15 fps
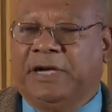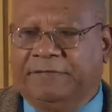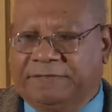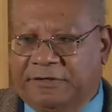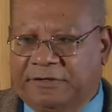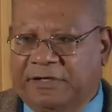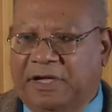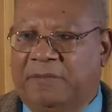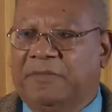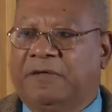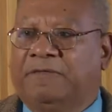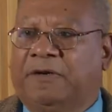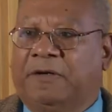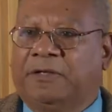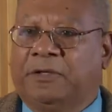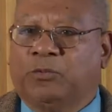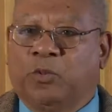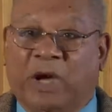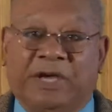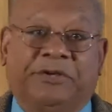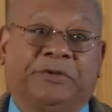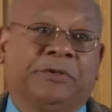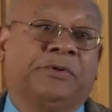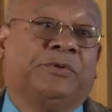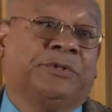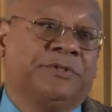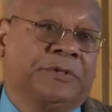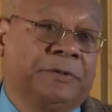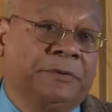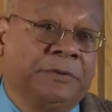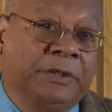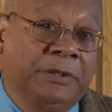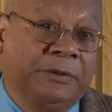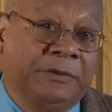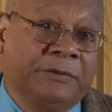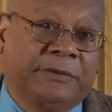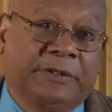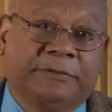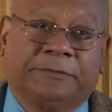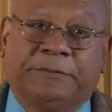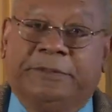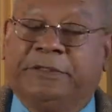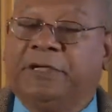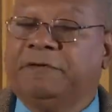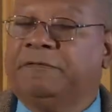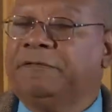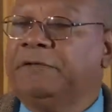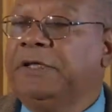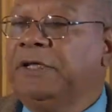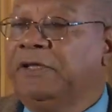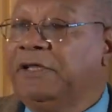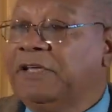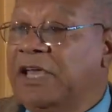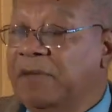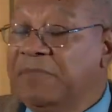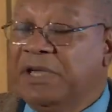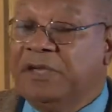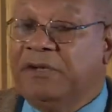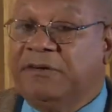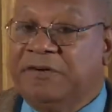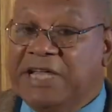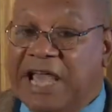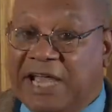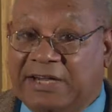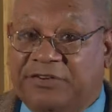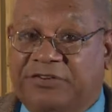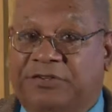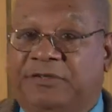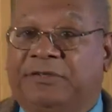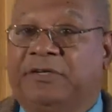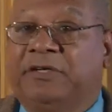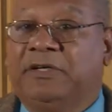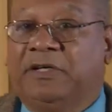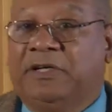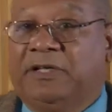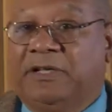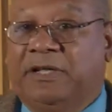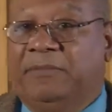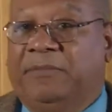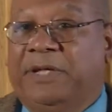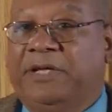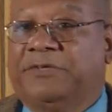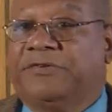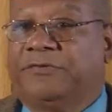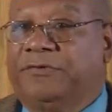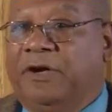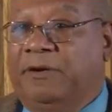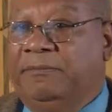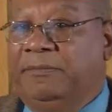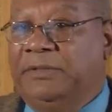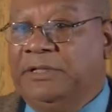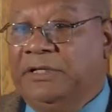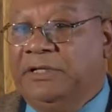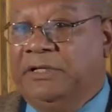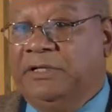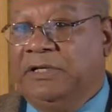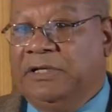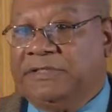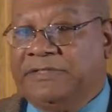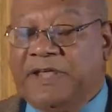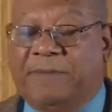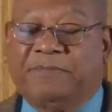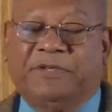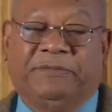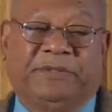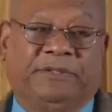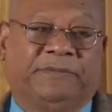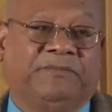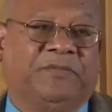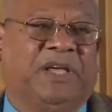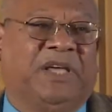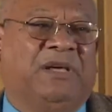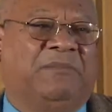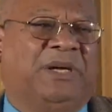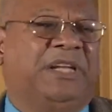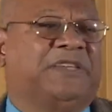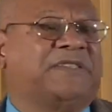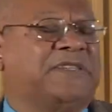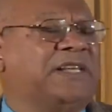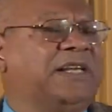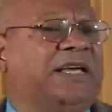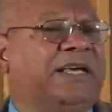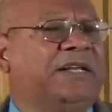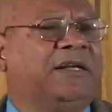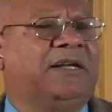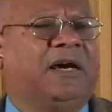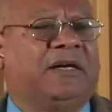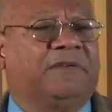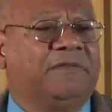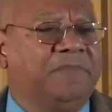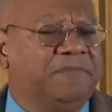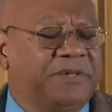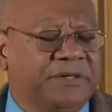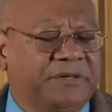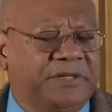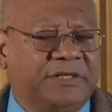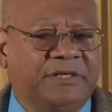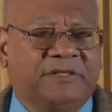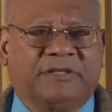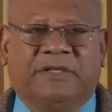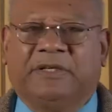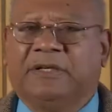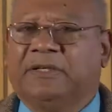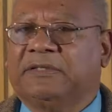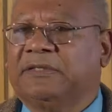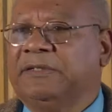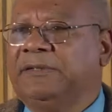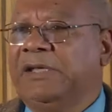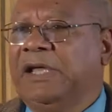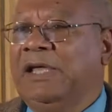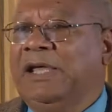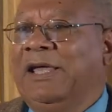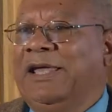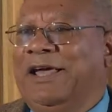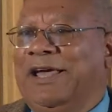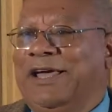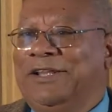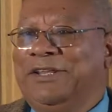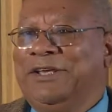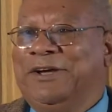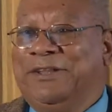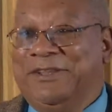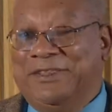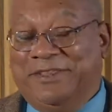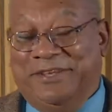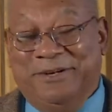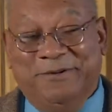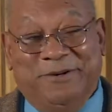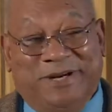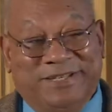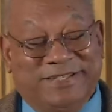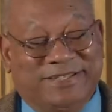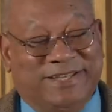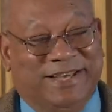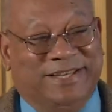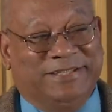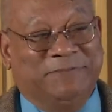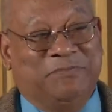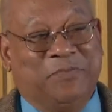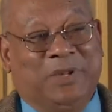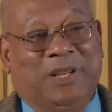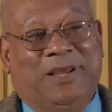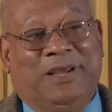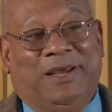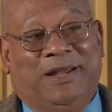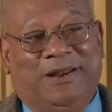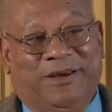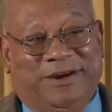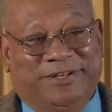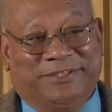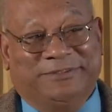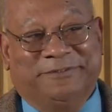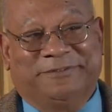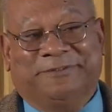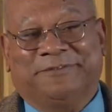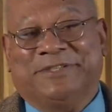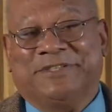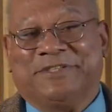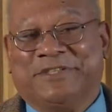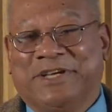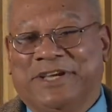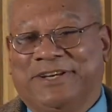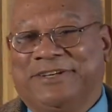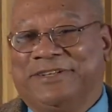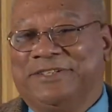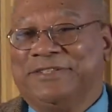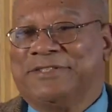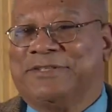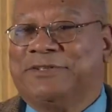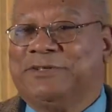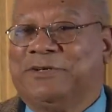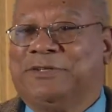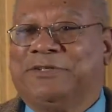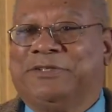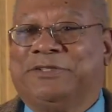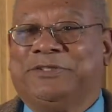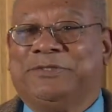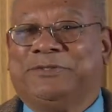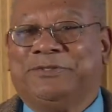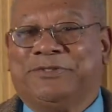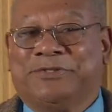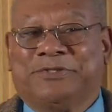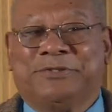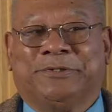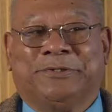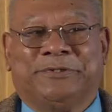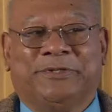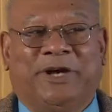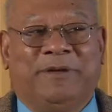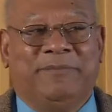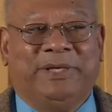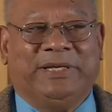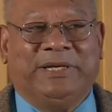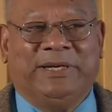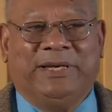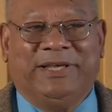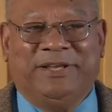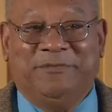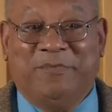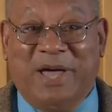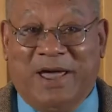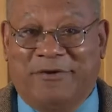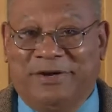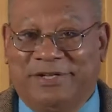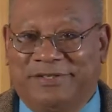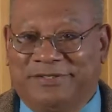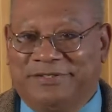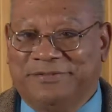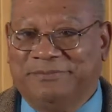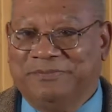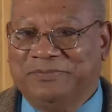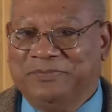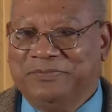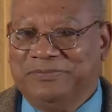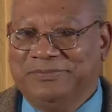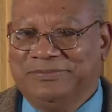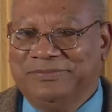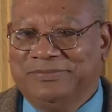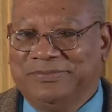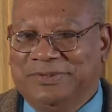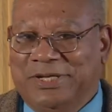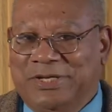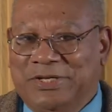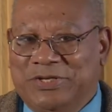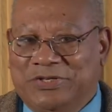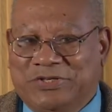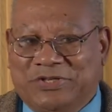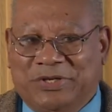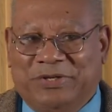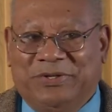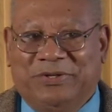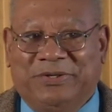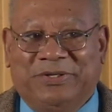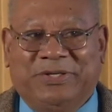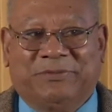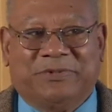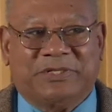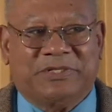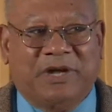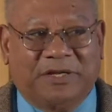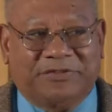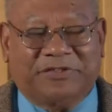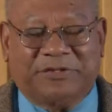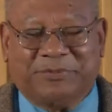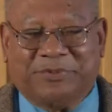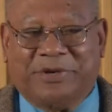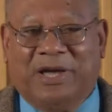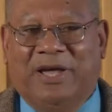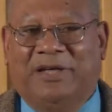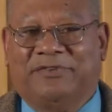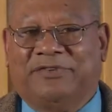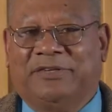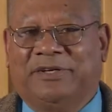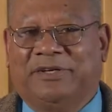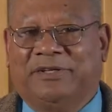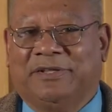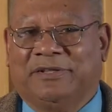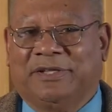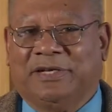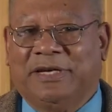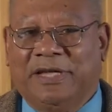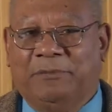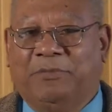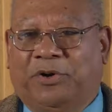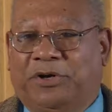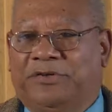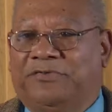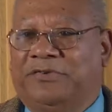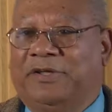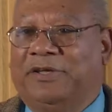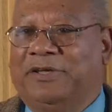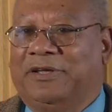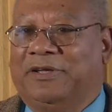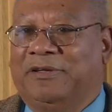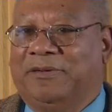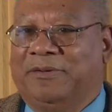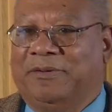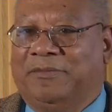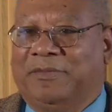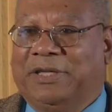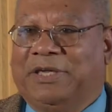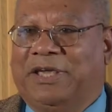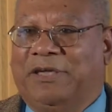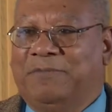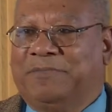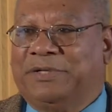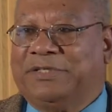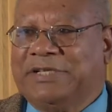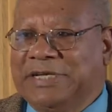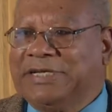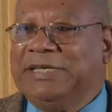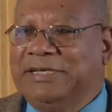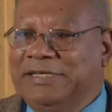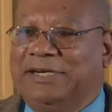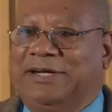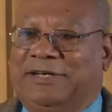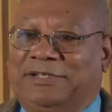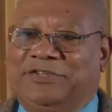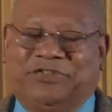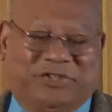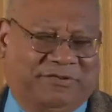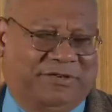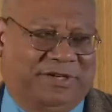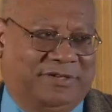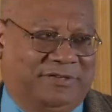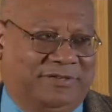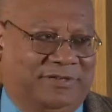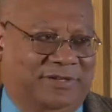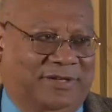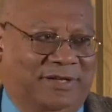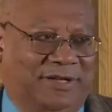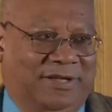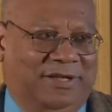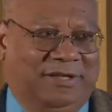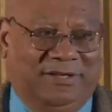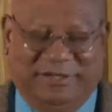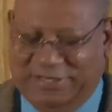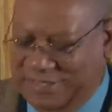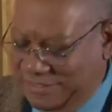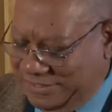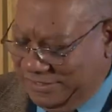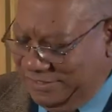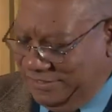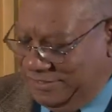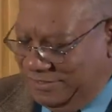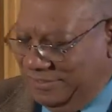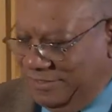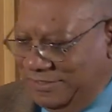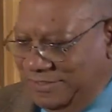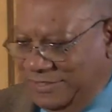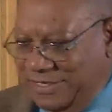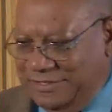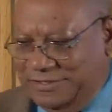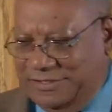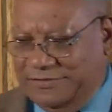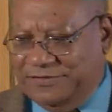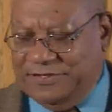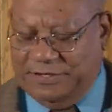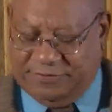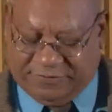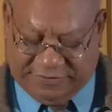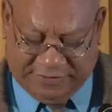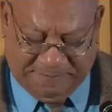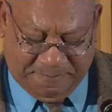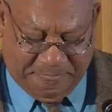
After time, they found that white oak was the only oak that would give the chemical reaction that makes rum acceptable. But it still had a lot of impurities in it. And the other thing was that a lot of the sailors thought that you could store rum in lead barrels. So it was not surprising that lead poisoning became particularly serious at the 18th and 19th century.